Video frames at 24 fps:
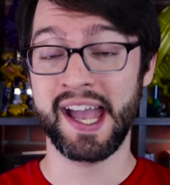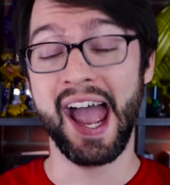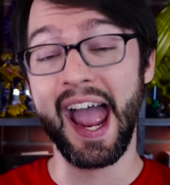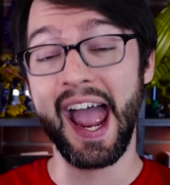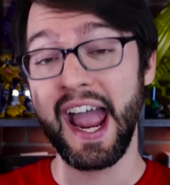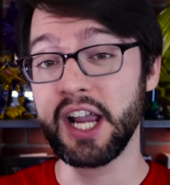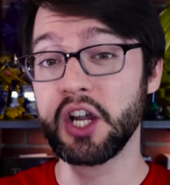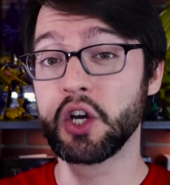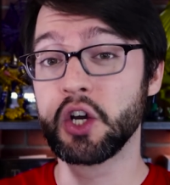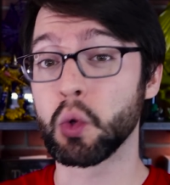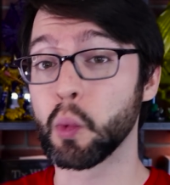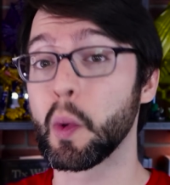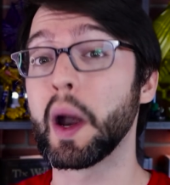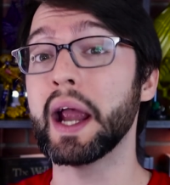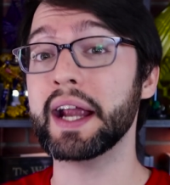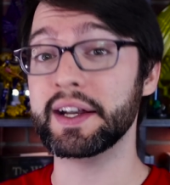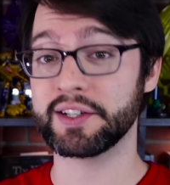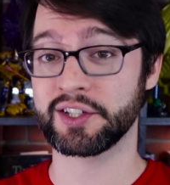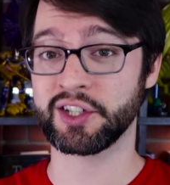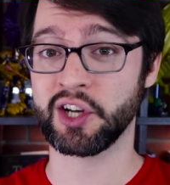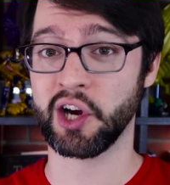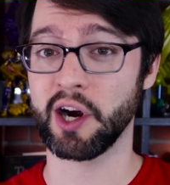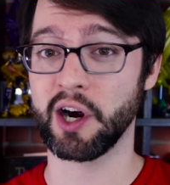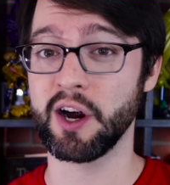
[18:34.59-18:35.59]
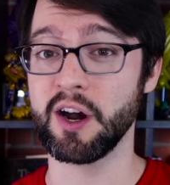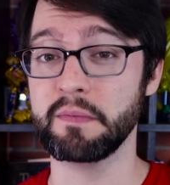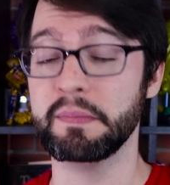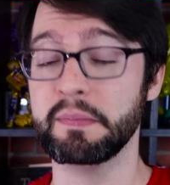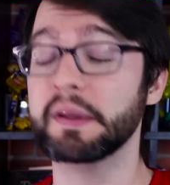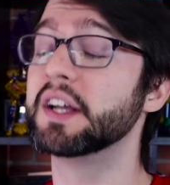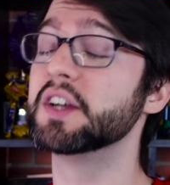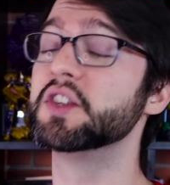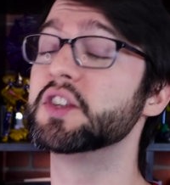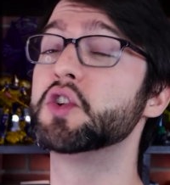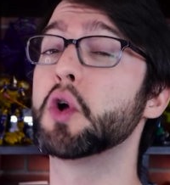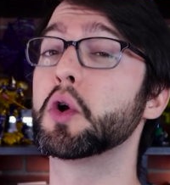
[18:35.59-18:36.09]
a great card
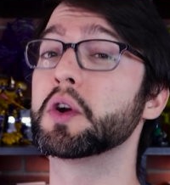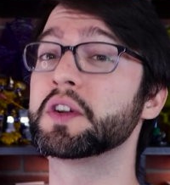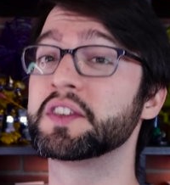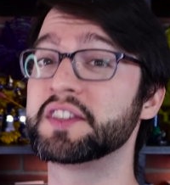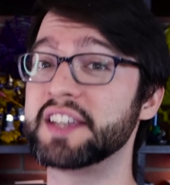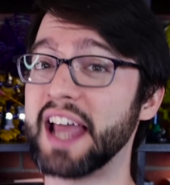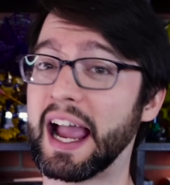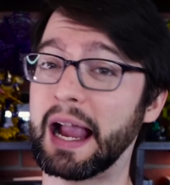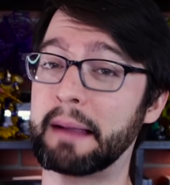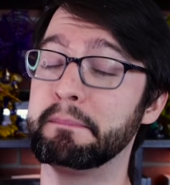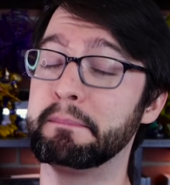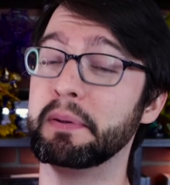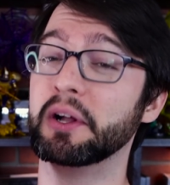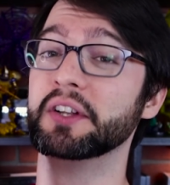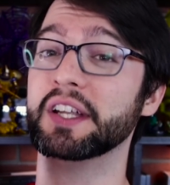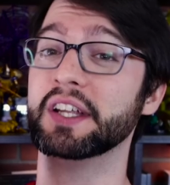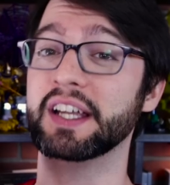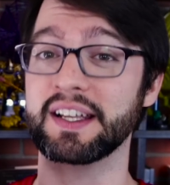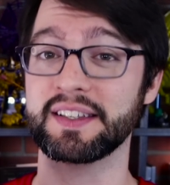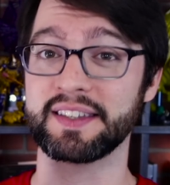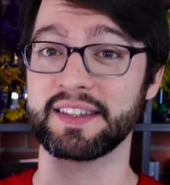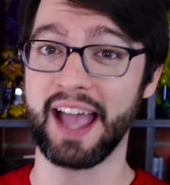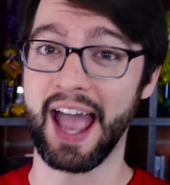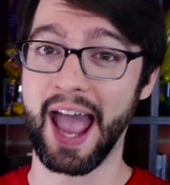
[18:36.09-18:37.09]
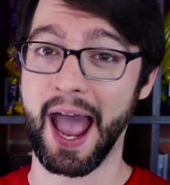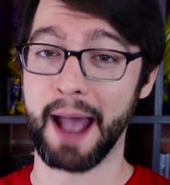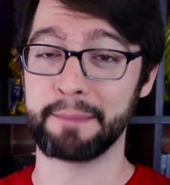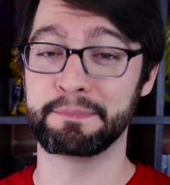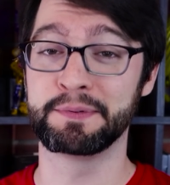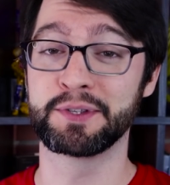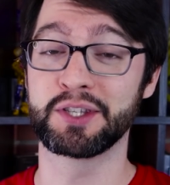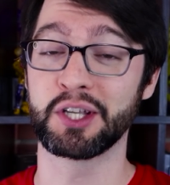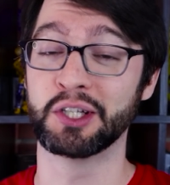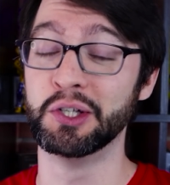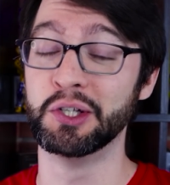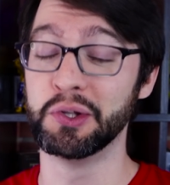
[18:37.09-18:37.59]
because your deck building is
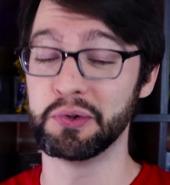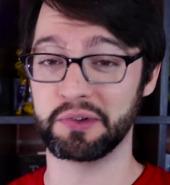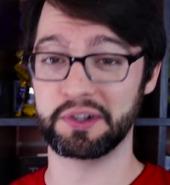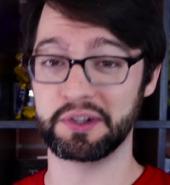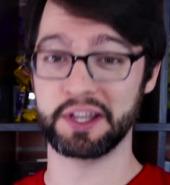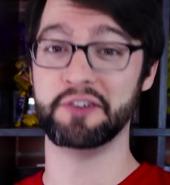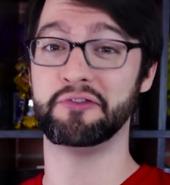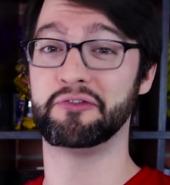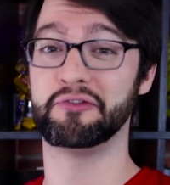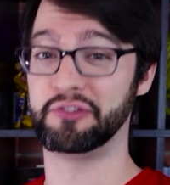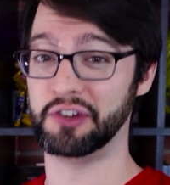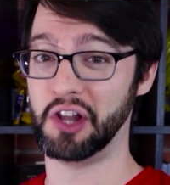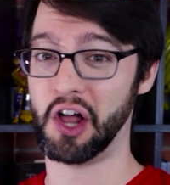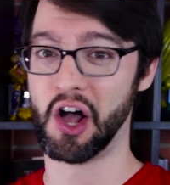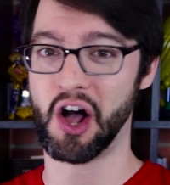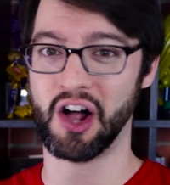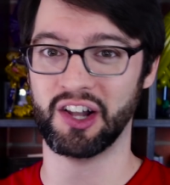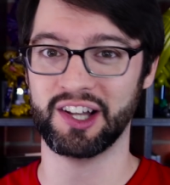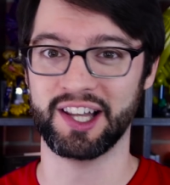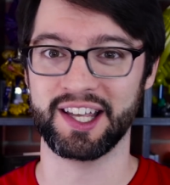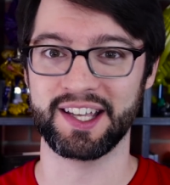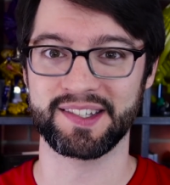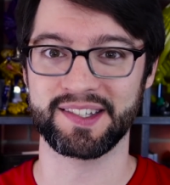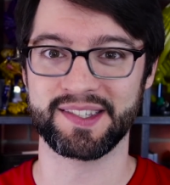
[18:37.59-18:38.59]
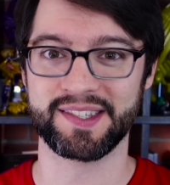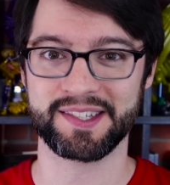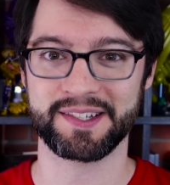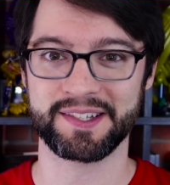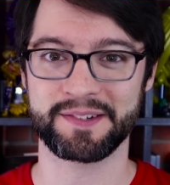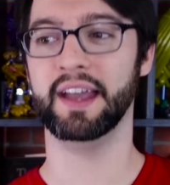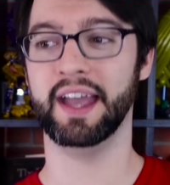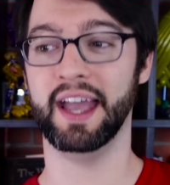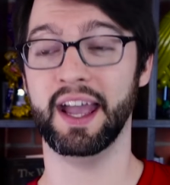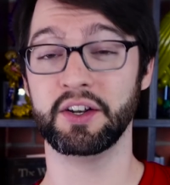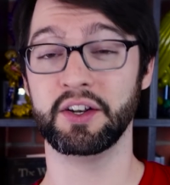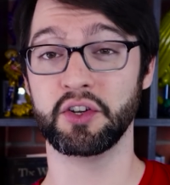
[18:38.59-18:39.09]
absolutely flawless
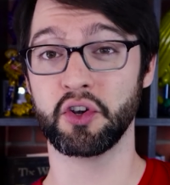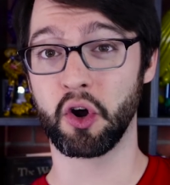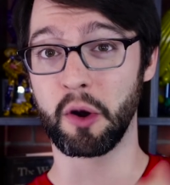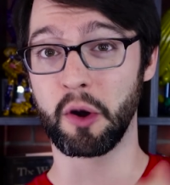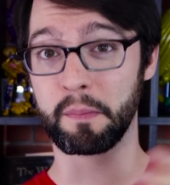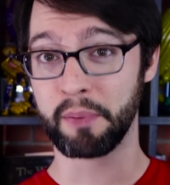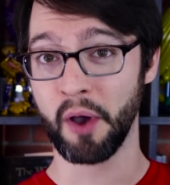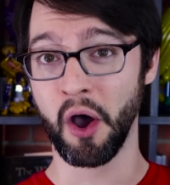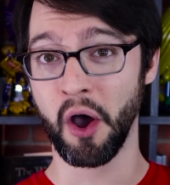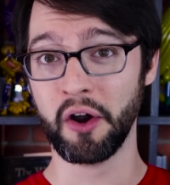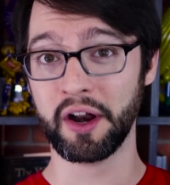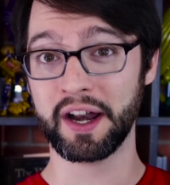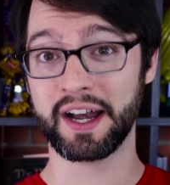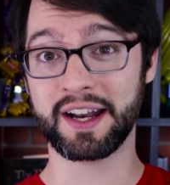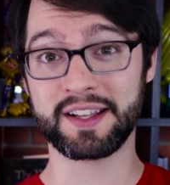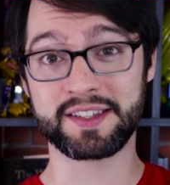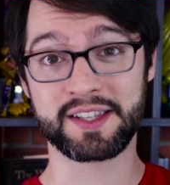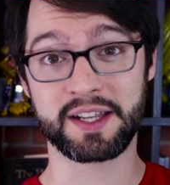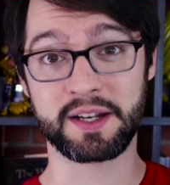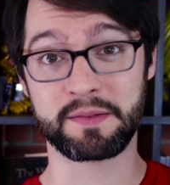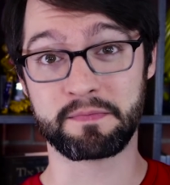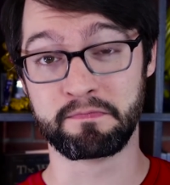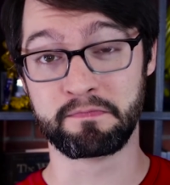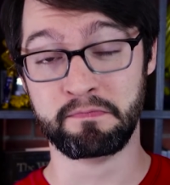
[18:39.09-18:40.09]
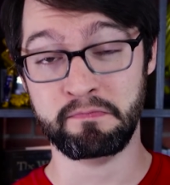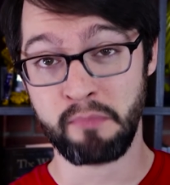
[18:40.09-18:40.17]
and your opponent is a